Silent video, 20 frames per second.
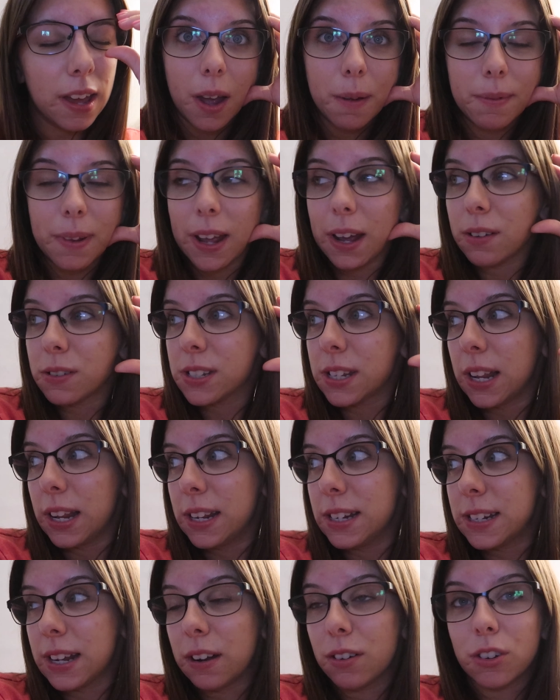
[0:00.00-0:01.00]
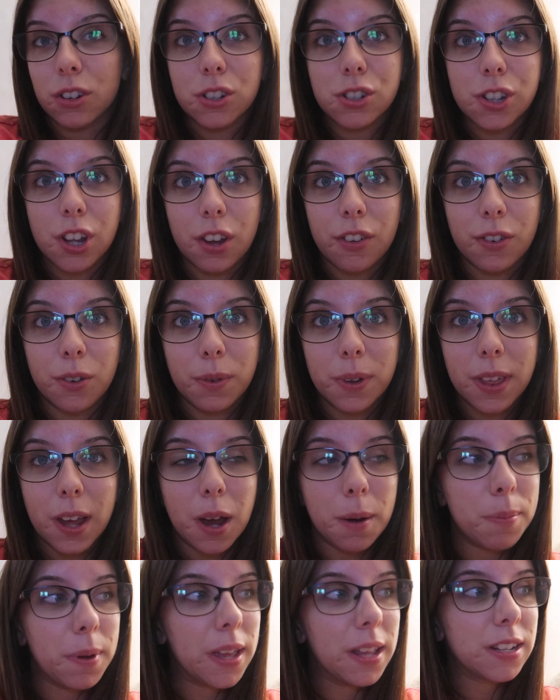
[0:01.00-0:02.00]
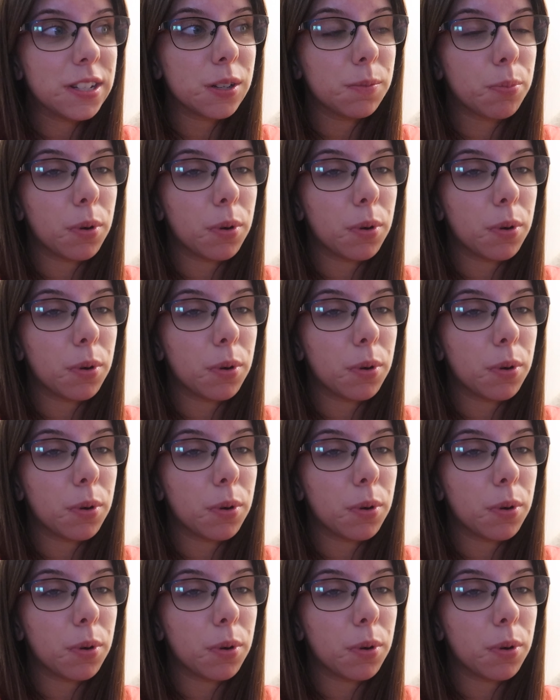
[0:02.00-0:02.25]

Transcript: I'm now settling down on the sofa with hubby to